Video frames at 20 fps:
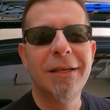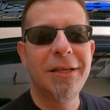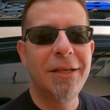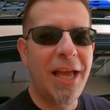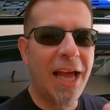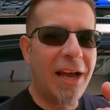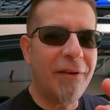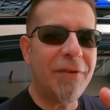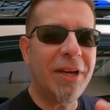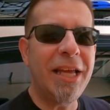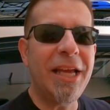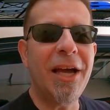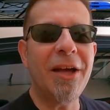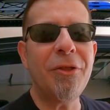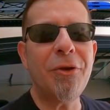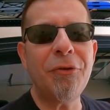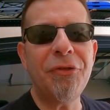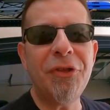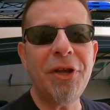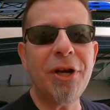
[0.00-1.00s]
You have any
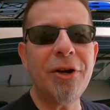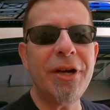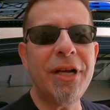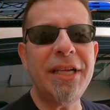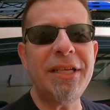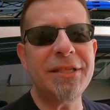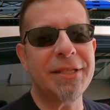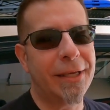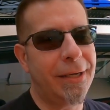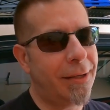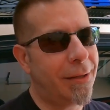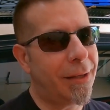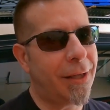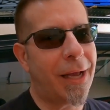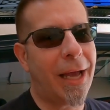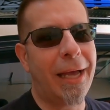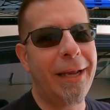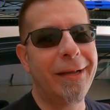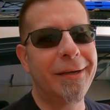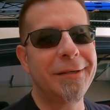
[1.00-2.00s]
other theories?
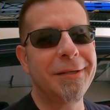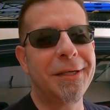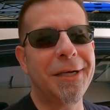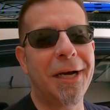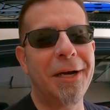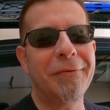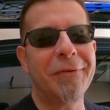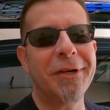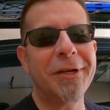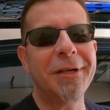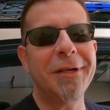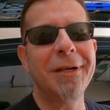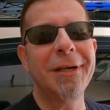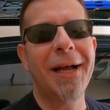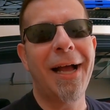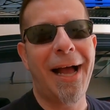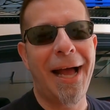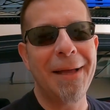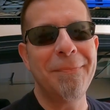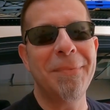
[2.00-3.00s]
Anything I didn't cover?
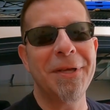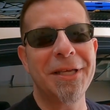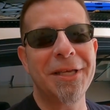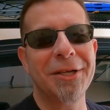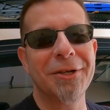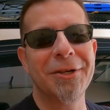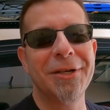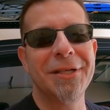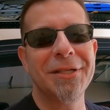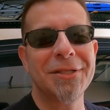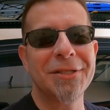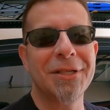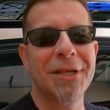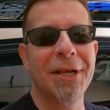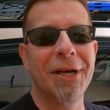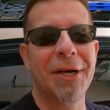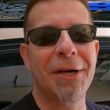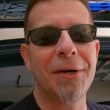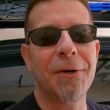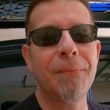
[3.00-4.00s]
I'd be curious to
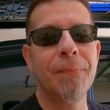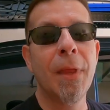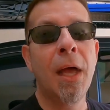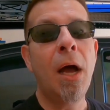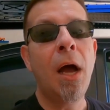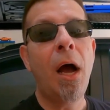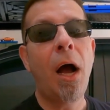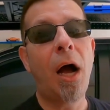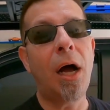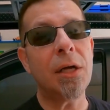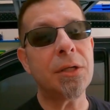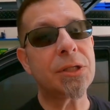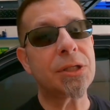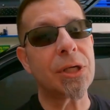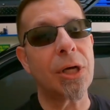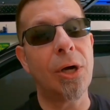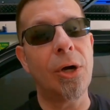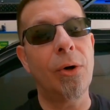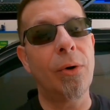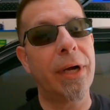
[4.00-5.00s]
know.
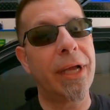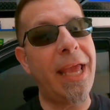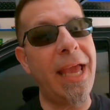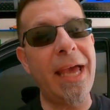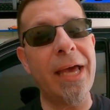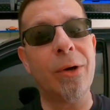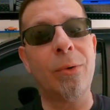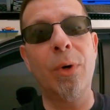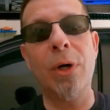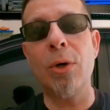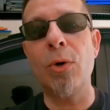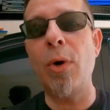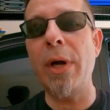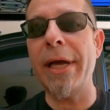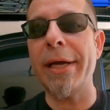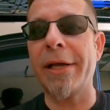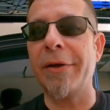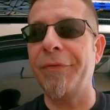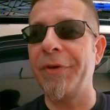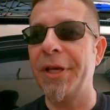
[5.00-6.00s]
Also, again, real
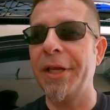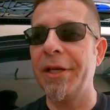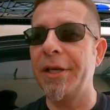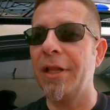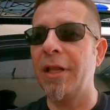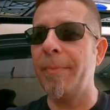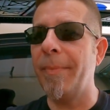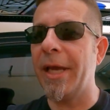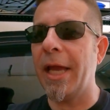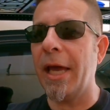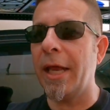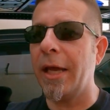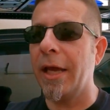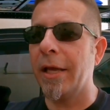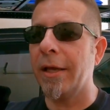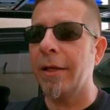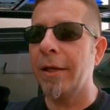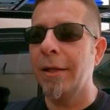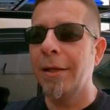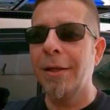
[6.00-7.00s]
quick, if you didn't in the
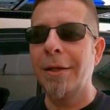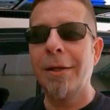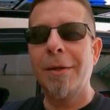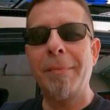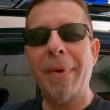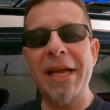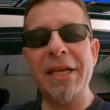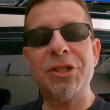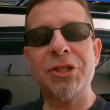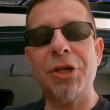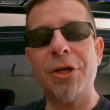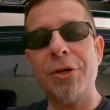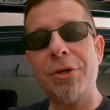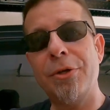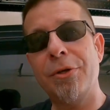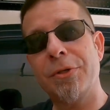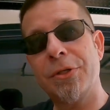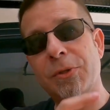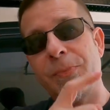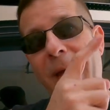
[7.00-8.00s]
beginning, make sure
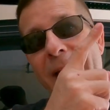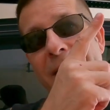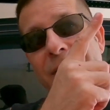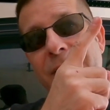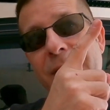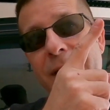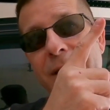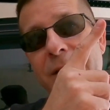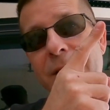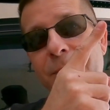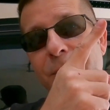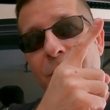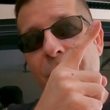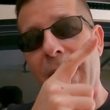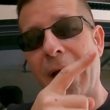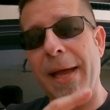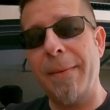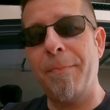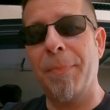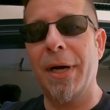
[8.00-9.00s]
you smash that
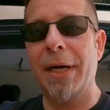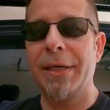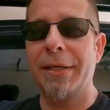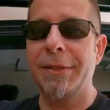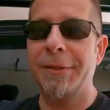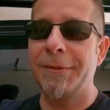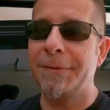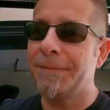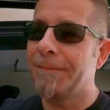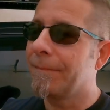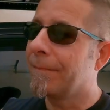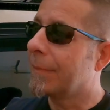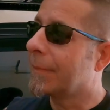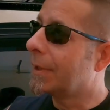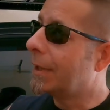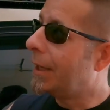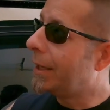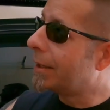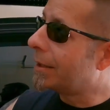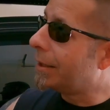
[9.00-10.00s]
subscribe button
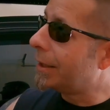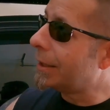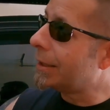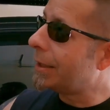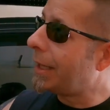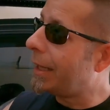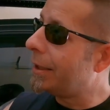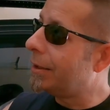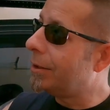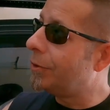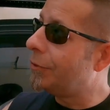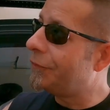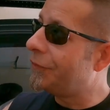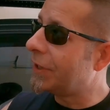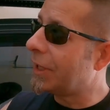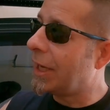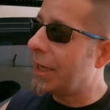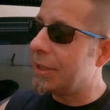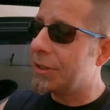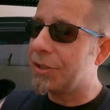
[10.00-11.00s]
and click that
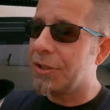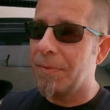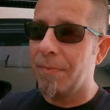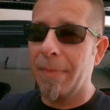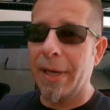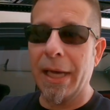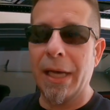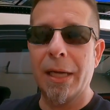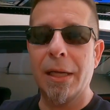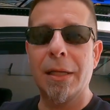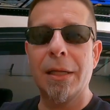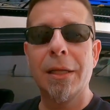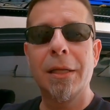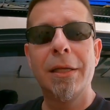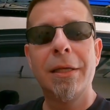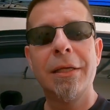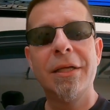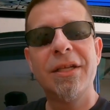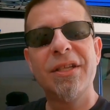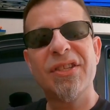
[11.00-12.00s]
notification bell
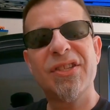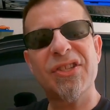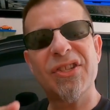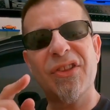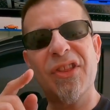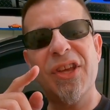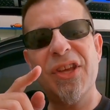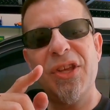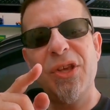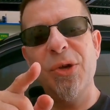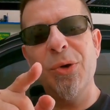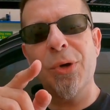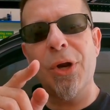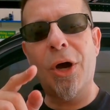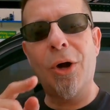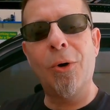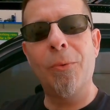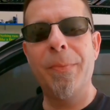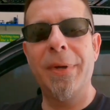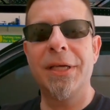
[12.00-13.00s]
so that you
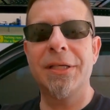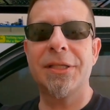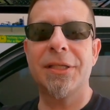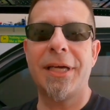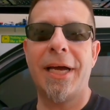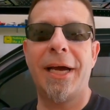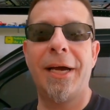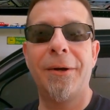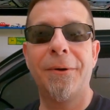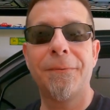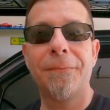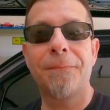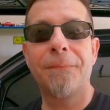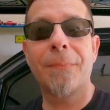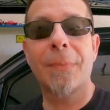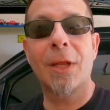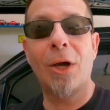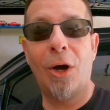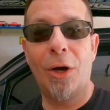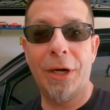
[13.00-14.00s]
don't miss out
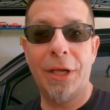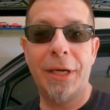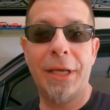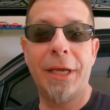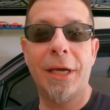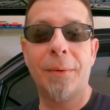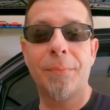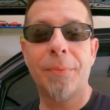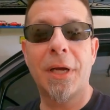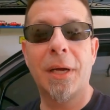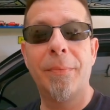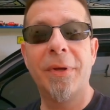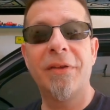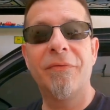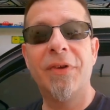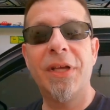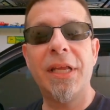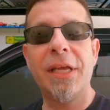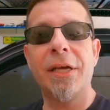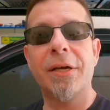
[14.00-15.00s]
on any upcoming
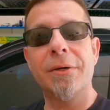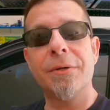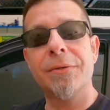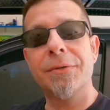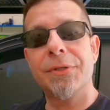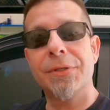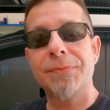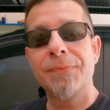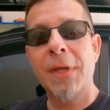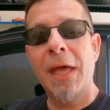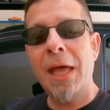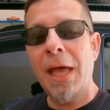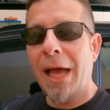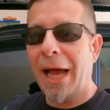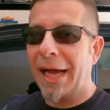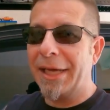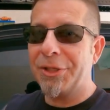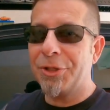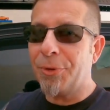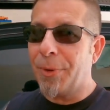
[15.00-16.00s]
videos.
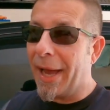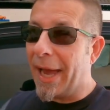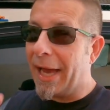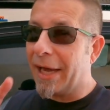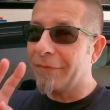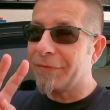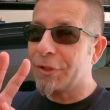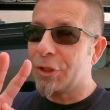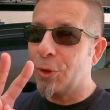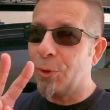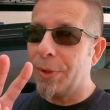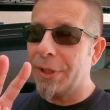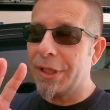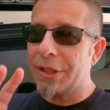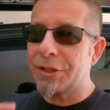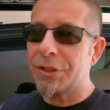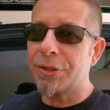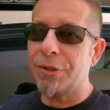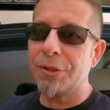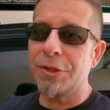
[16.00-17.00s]
I do have 2
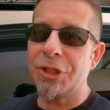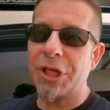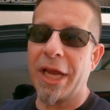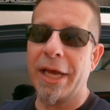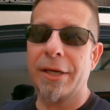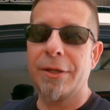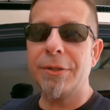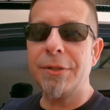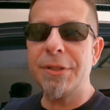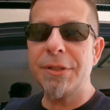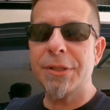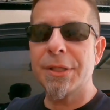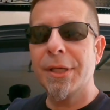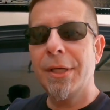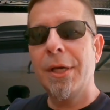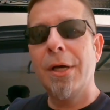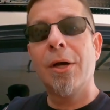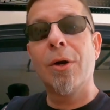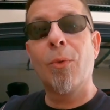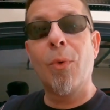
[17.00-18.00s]
additional channels.
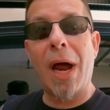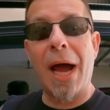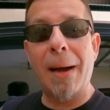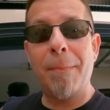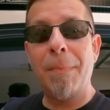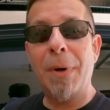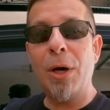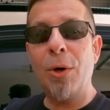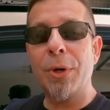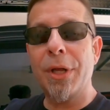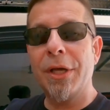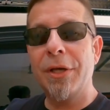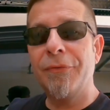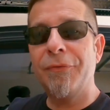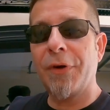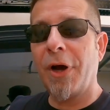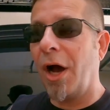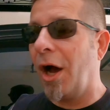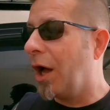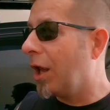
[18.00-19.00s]
Rob
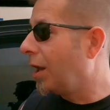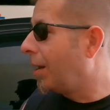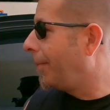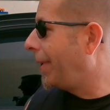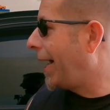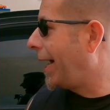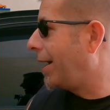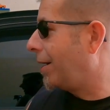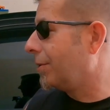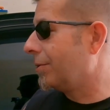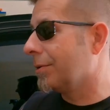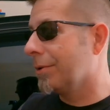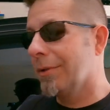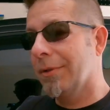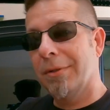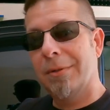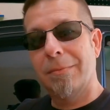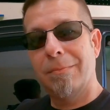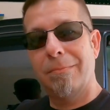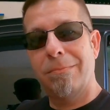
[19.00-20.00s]
Motive, all about
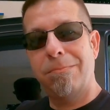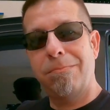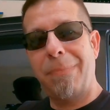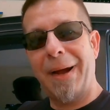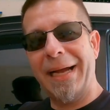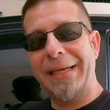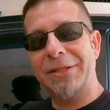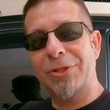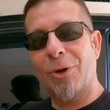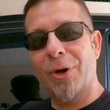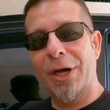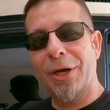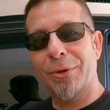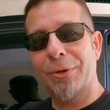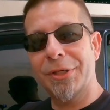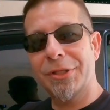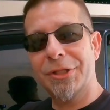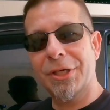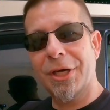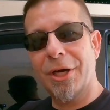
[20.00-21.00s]
my
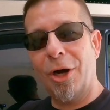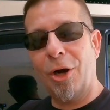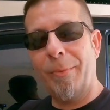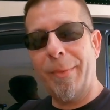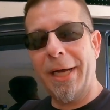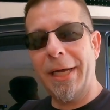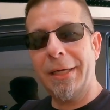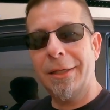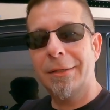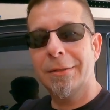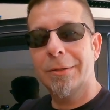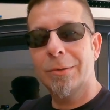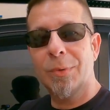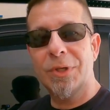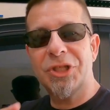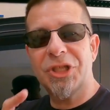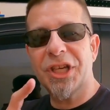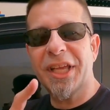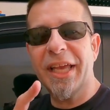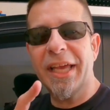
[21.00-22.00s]
Toyota Tacoma,
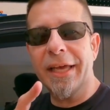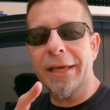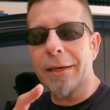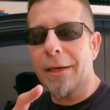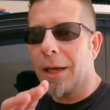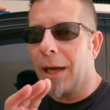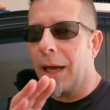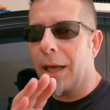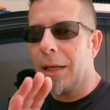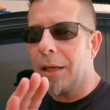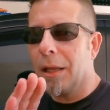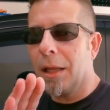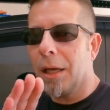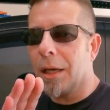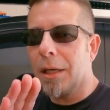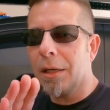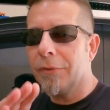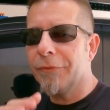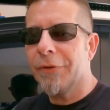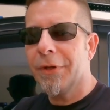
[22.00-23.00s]
which again, I
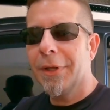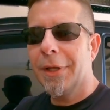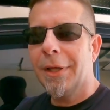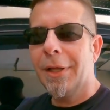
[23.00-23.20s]
love.